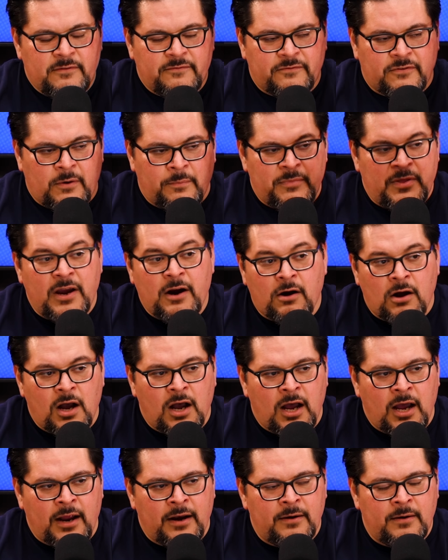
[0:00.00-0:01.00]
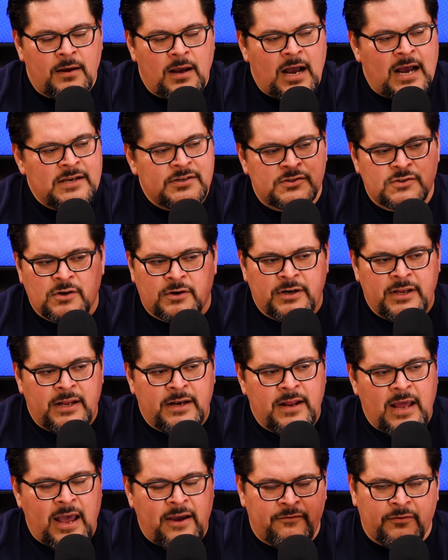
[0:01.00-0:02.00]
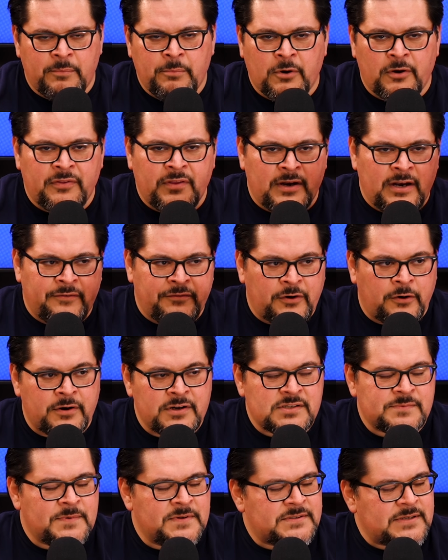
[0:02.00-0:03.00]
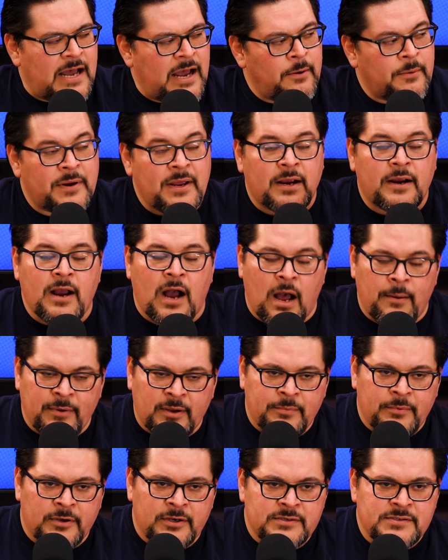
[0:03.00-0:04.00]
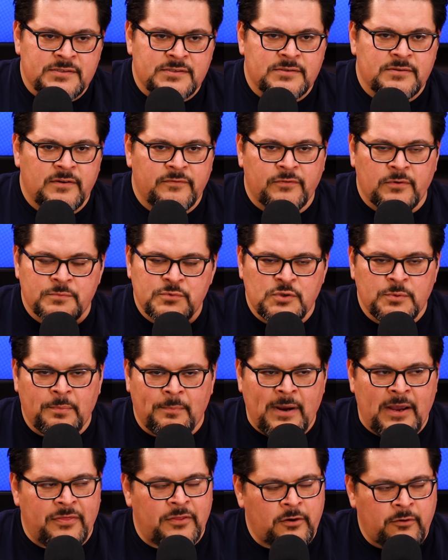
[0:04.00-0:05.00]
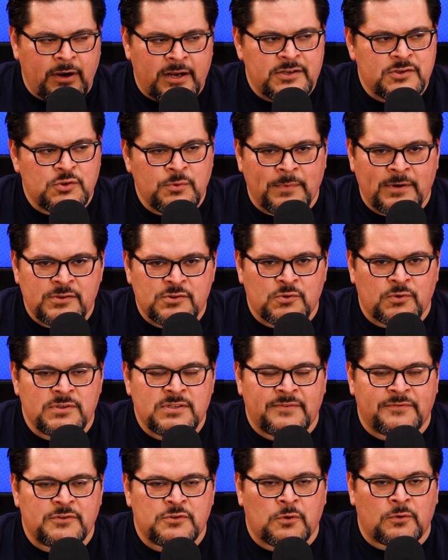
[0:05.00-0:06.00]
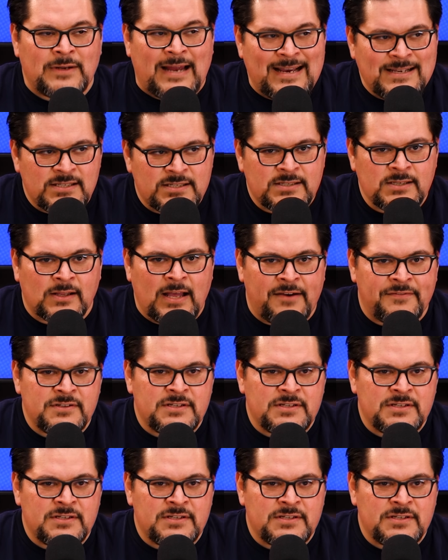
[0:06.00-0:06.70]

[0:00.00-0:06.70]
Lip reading: from there on, I started every birthday and every Christmas, I would get comic books from Superman, the greatest Superman stories ever told. I still have